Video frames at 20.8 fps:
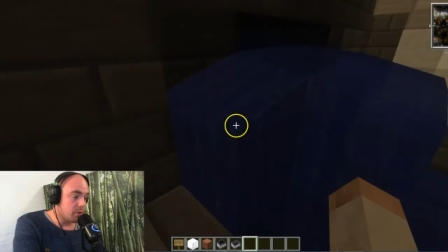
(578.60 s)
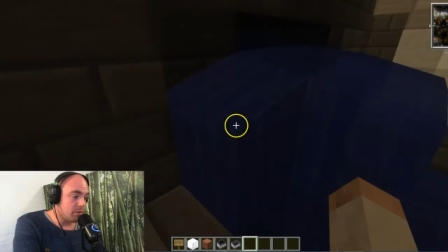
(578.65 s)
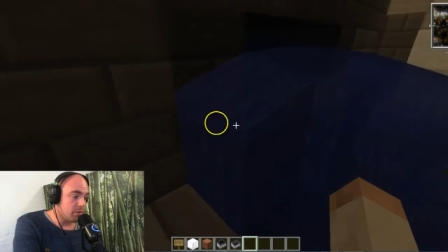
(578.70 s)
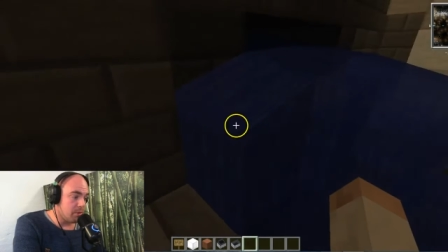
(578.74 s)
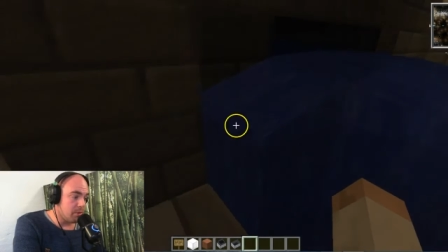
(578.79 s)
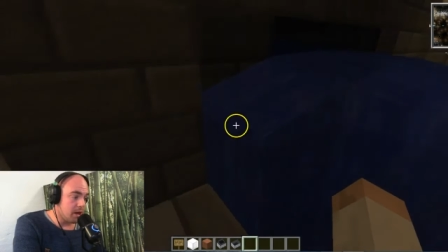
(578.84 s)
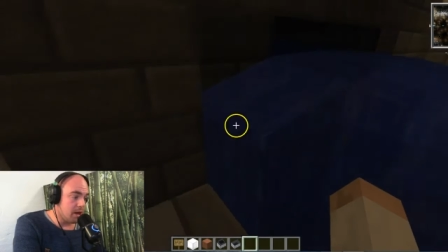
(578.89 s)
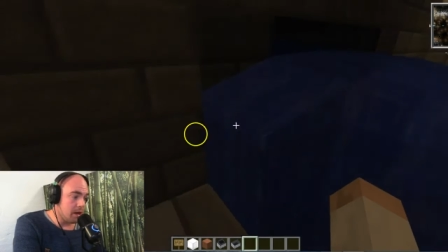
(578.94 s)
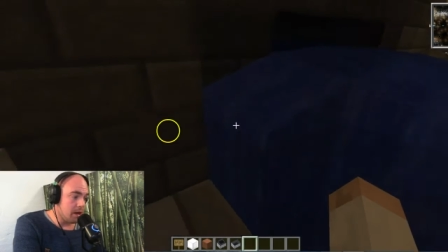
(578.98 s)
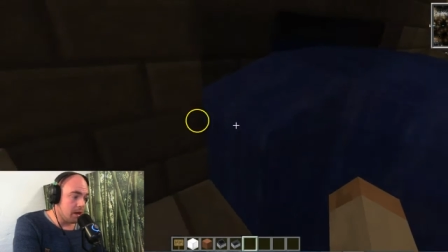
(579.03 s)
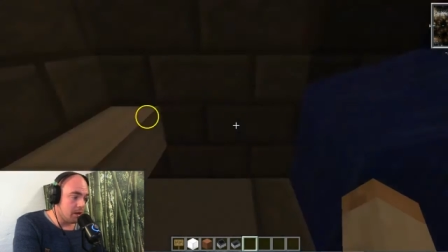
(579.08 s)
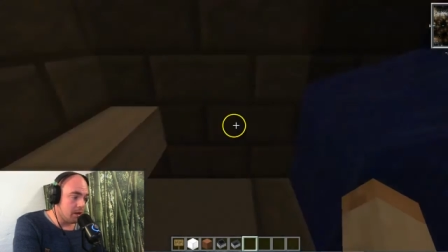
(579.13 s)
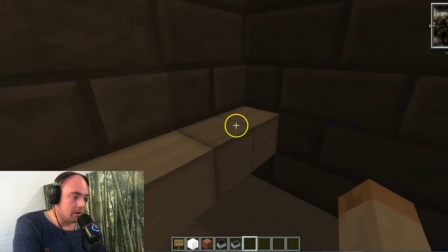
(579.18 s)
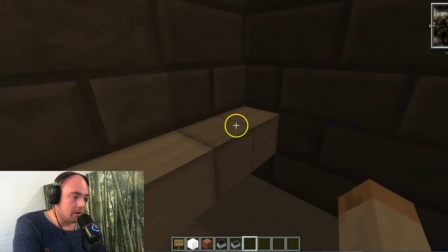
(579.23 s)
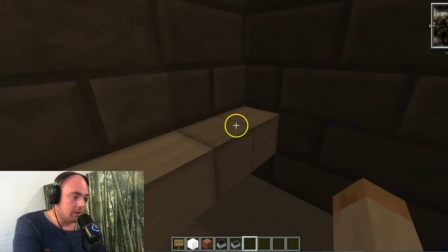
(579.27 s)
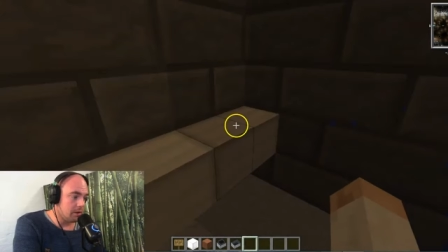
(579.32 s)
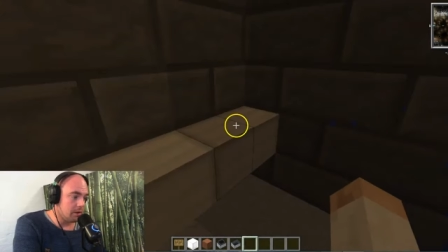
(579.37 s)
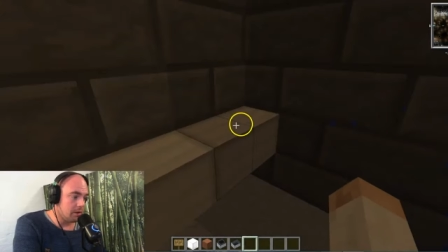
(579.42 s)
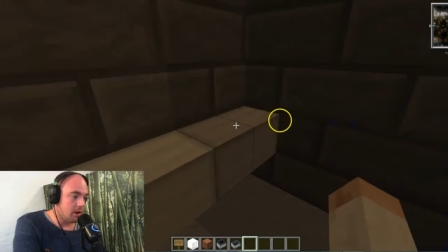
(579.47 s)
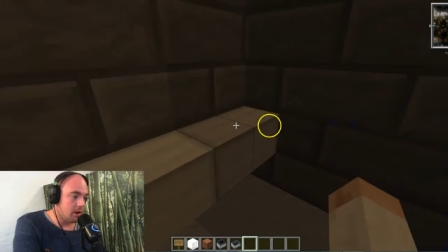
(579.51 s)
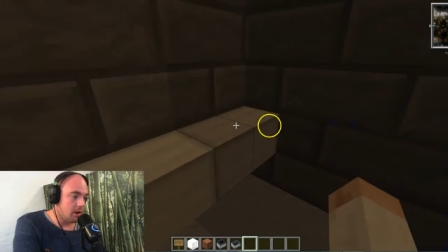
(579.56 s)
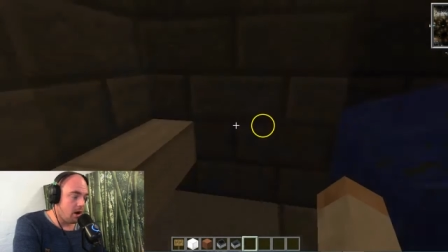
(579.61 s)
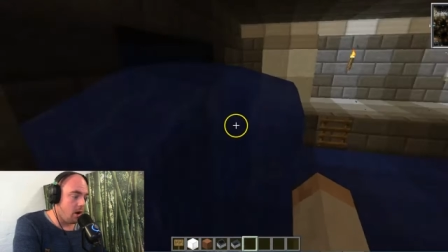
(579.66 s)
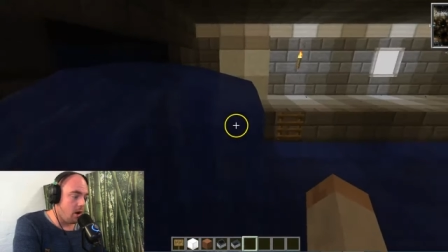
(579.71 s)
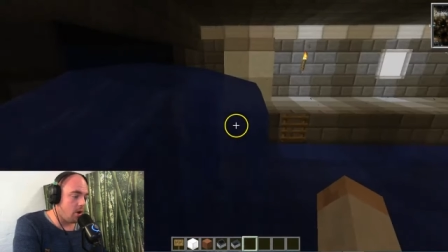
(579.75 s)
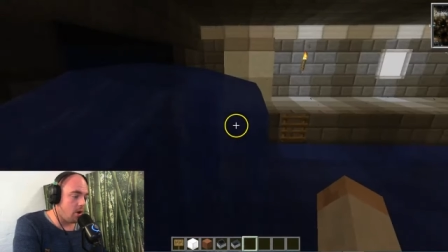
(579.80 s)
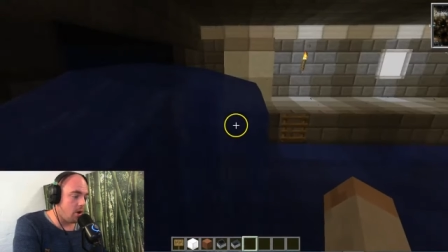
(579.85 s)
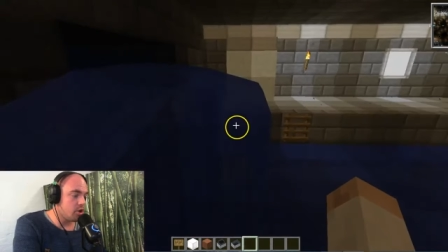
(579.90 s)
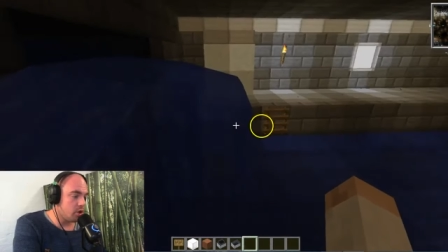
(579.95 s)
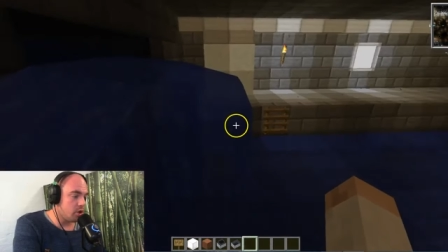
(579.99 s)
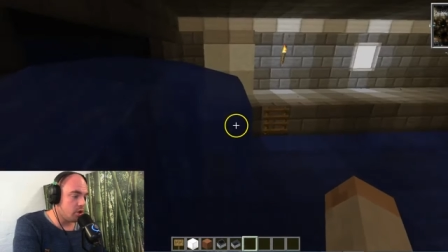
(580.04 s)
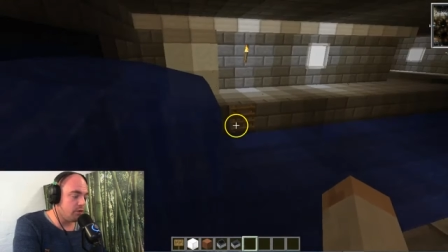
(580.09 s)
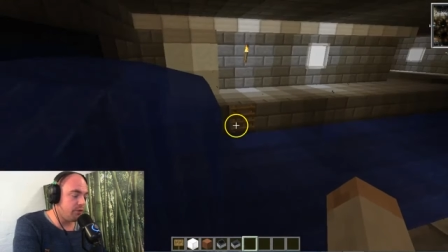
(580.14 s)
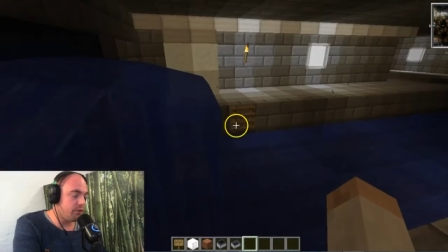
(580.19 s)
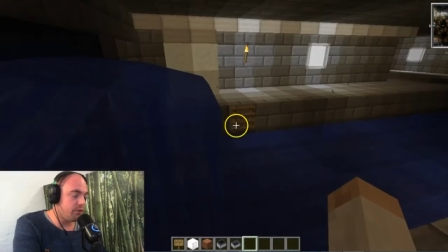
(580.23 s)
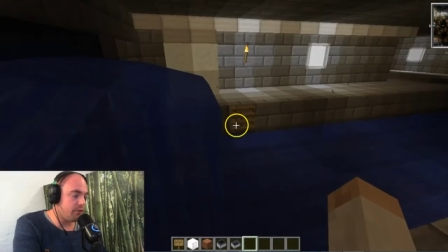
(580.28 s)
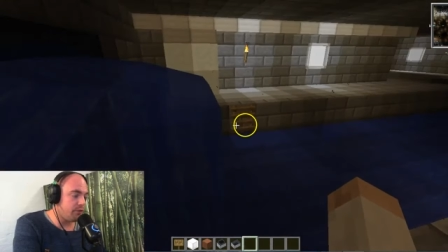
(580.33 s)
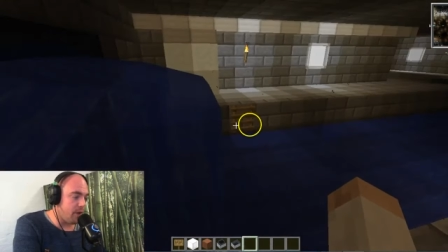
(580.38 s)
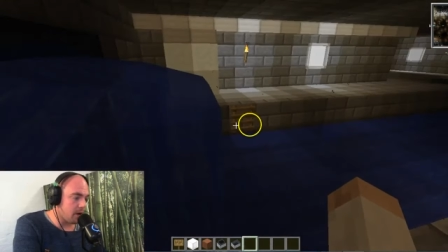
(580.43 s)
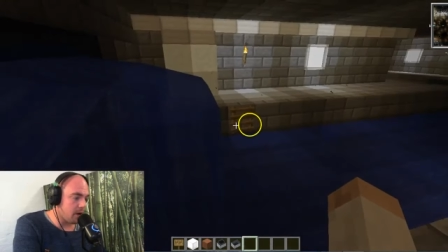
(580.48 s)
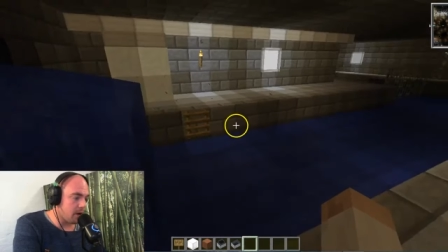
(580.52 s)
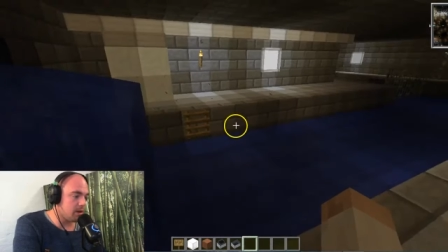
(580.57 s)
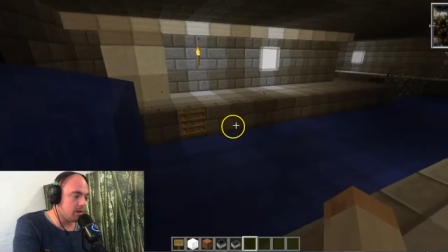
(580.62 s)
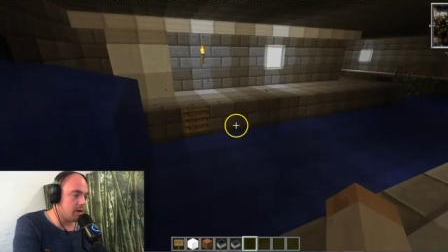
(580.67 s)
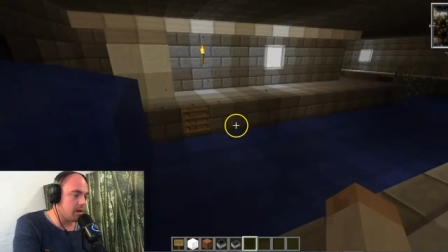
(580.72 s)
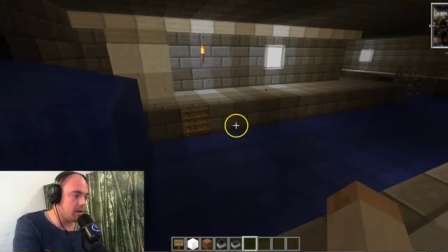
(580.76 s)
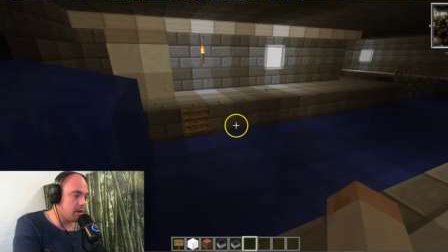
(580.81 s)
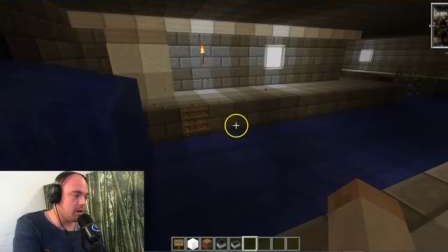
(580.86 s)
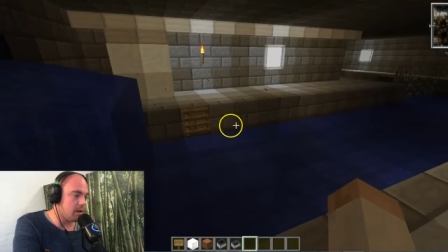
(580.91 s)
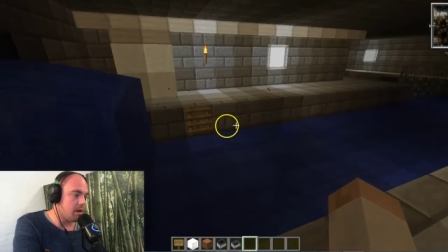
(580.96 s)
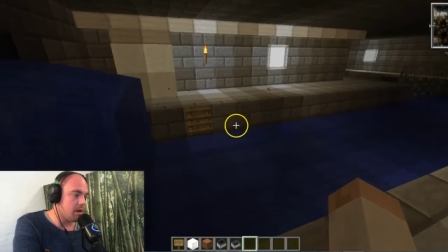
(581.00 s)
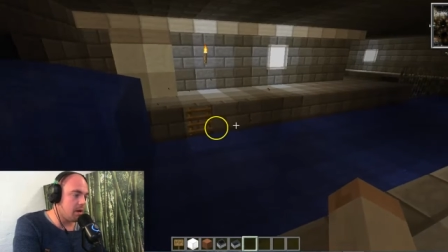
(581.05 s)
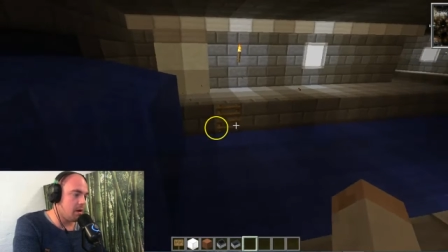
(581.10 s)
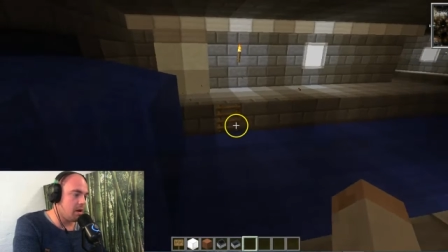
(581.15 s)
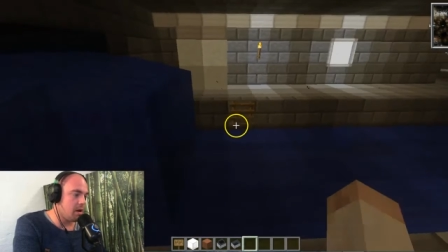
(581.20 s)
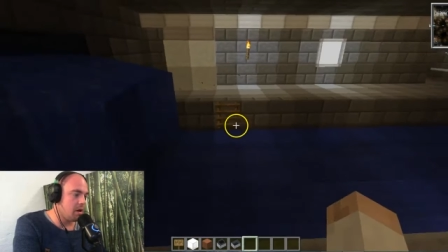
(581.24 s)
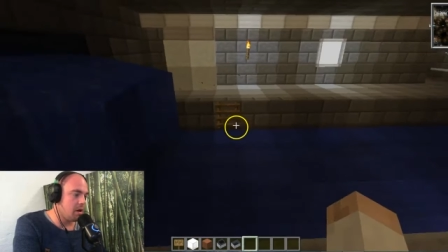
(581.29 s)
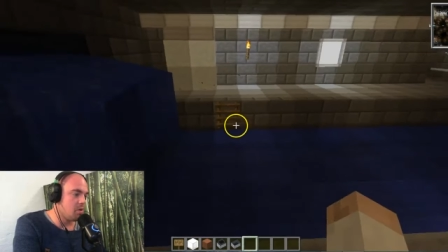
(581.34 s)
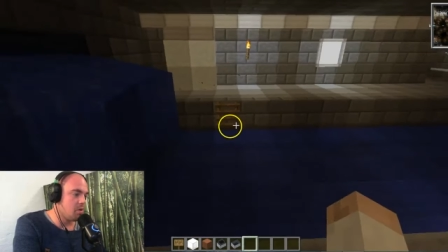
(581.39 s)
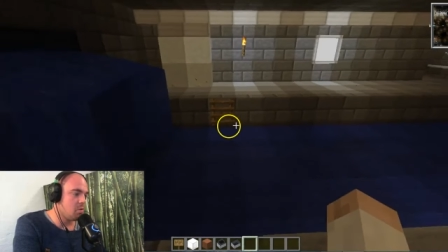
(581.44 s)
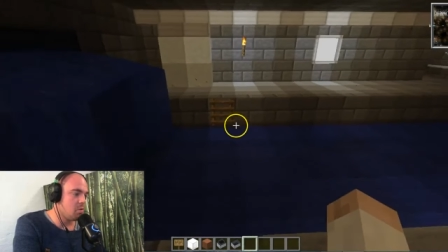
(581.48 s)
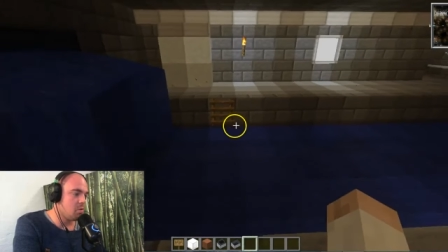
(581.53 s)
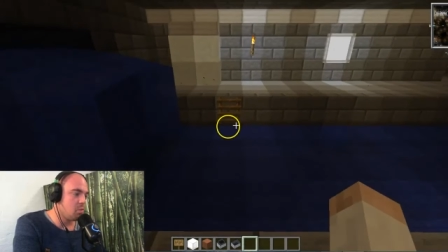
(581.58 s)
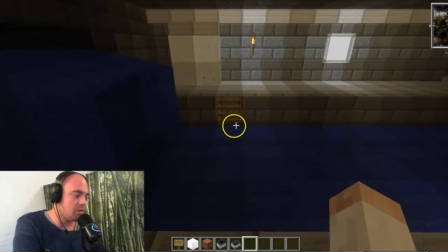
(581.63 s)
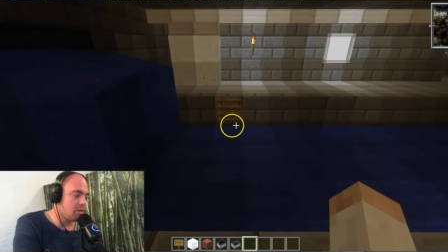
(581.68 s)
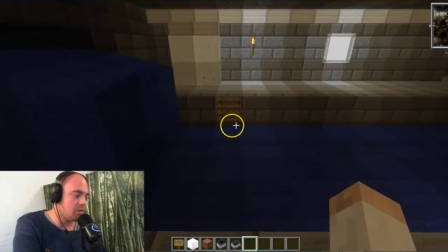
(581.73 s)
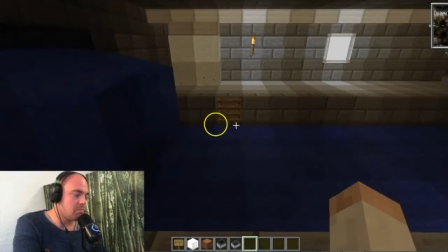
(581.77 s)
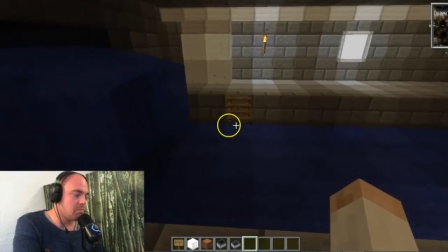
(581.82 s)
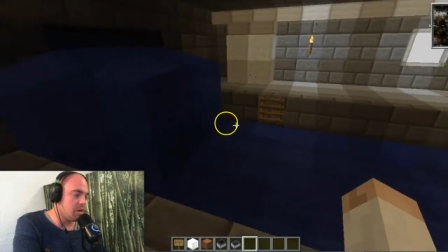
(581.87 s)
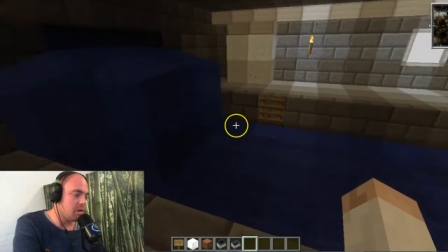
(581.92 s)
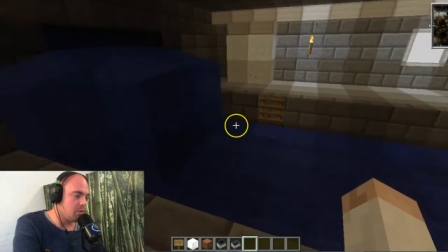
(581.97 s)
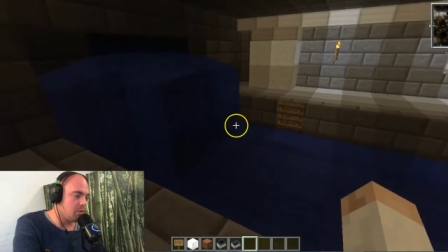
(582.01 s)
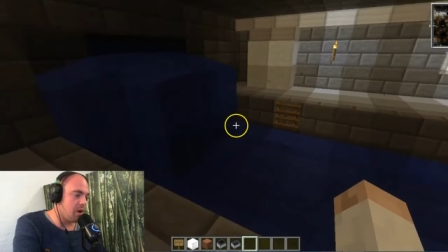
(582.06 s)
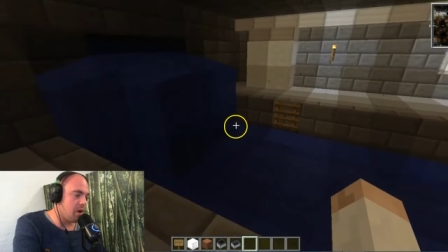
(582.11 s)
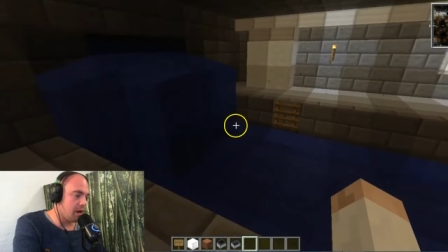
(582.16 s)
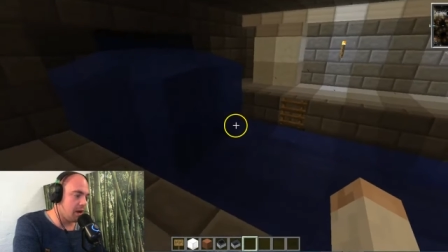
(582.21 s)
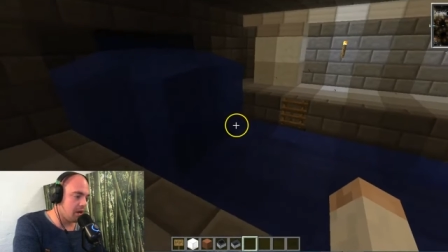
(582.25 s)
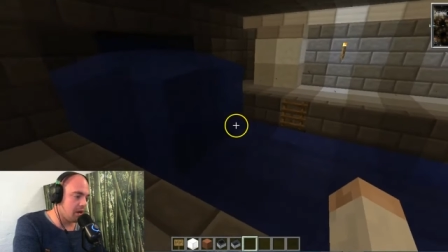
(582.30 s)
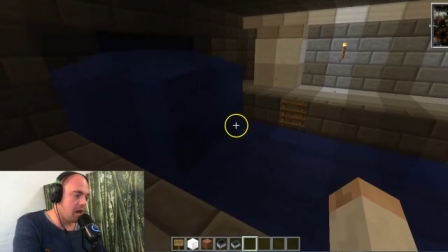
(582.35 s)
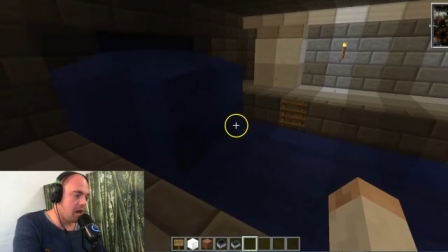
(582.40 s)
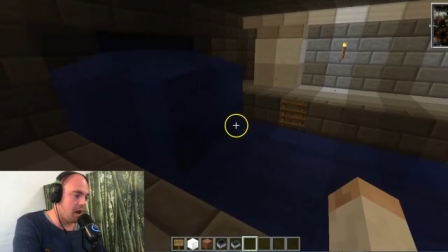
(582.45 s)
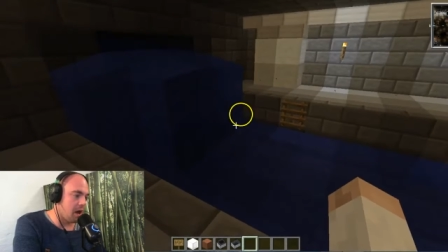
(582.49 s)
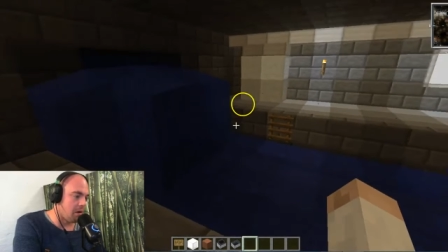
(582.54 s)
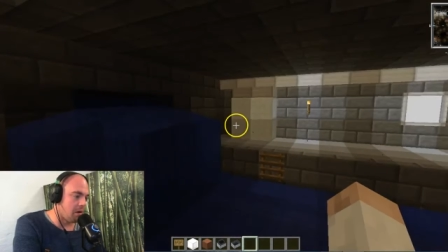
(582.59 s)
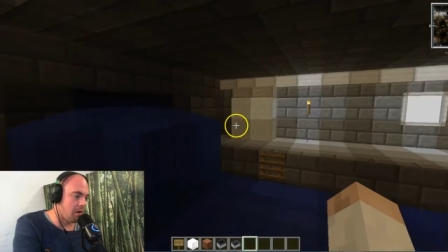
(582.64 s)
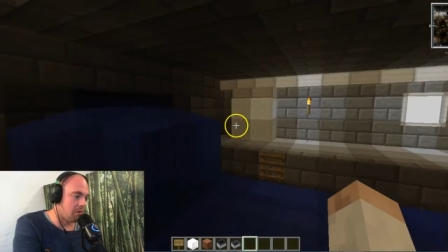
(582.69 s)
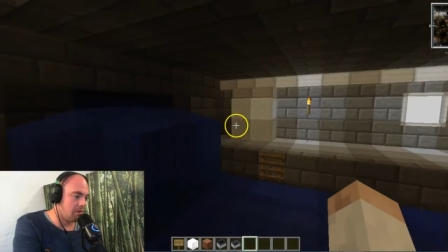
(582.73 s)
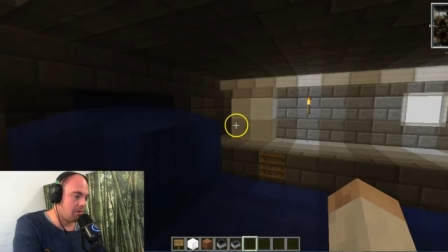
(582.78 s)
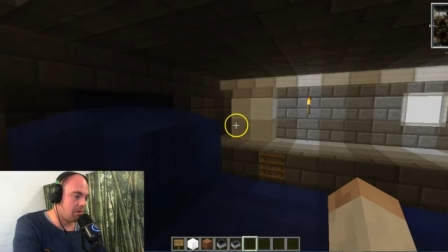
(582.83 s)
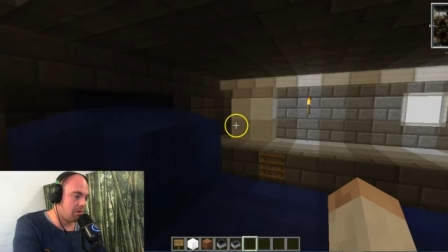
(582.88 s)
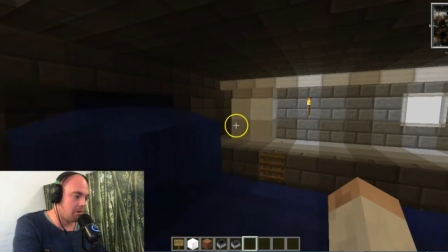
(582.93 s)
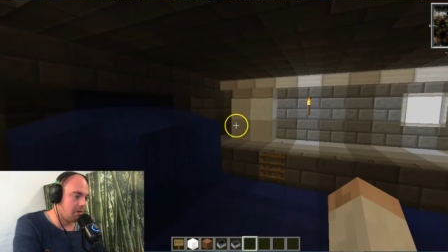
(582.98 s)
with me? Are you fucking with me right now.